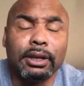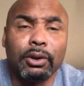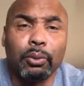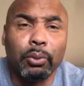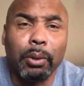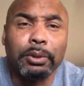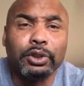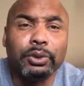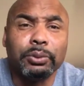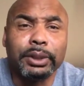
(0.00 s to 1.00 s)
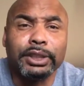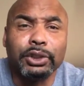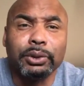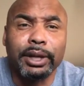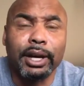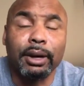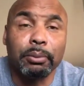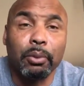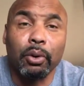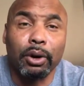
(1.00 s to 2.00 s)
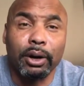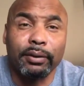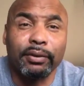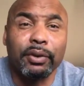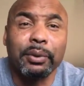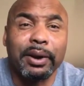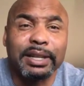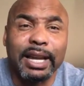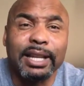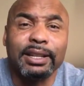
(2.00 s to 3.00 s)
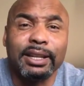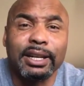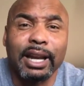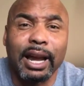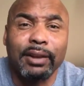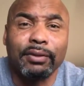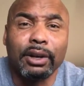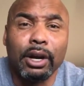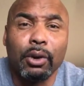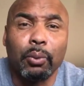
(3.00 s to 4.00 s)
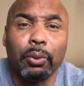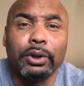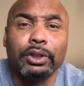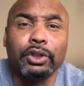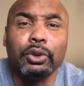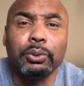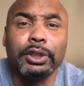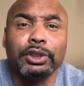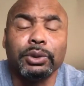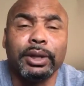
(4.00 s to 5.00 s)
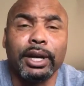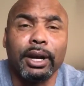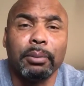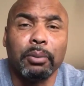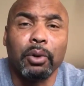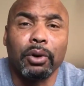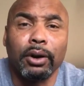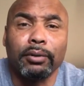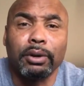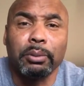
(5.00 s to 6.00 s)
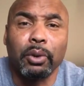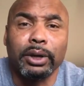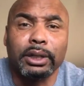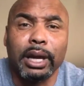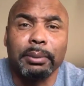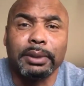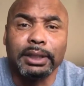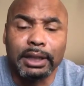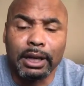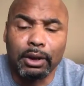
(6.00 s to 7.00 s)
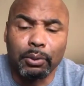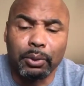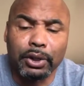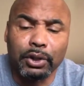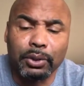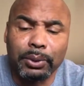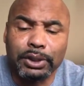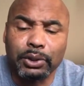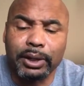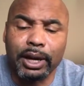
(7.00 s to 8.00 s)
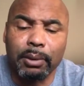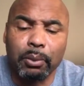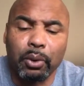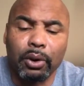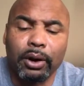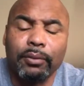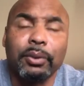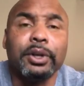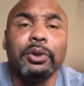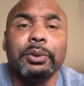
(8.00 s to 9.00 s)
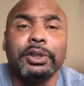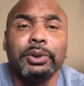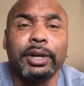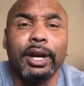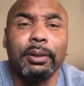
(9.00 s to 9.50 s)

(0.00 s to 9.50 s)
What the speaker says: What would you wish you cared more of? If you were at the end of your life, what do you wish you cared more of? Good morning, Damon. What do you wish you cared more of? What do you wish you cared